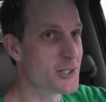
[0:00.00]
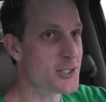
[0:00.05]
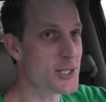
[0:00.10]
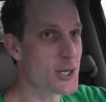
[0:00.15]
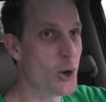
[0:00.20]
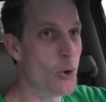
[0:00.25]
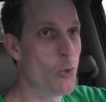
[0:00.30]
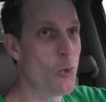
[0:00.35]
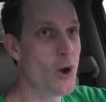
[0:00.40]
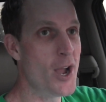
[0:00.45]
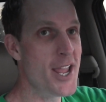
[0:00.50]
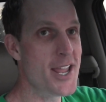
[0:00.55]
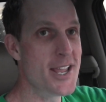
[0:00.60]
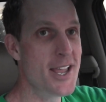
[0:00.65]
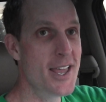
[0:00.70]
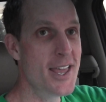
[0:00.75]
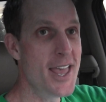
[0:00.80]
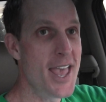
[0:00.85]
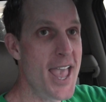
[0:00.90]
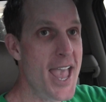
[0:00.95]
There's no
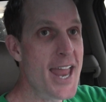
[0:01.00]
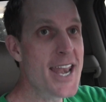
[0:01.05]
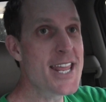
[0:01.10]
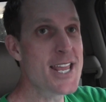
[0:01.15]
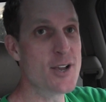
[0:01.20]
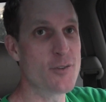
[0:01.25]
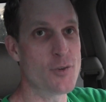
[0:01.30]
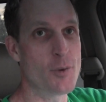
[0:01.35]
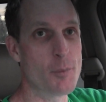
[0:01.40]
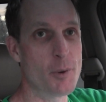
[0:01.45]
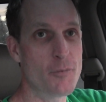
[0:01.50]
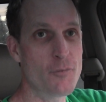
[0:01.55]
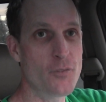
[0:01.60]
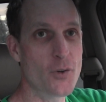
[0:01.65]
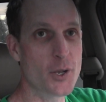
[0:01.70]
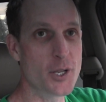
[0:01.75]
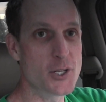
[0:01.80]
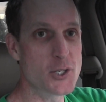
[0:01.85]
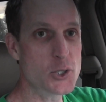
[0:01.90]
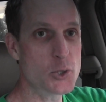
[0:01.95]
way any of them are
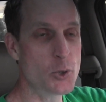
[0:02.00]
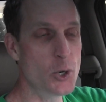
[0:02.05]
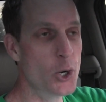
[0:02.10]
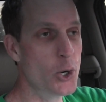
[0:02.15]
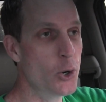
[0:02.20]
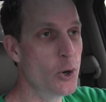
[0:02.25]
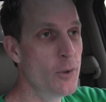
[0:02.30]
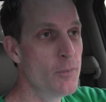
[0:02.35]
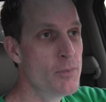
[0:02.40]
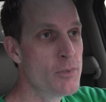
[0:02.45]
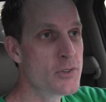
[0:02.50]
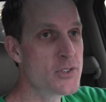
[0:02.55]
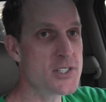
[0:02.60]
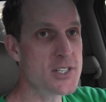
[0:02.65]
fully true.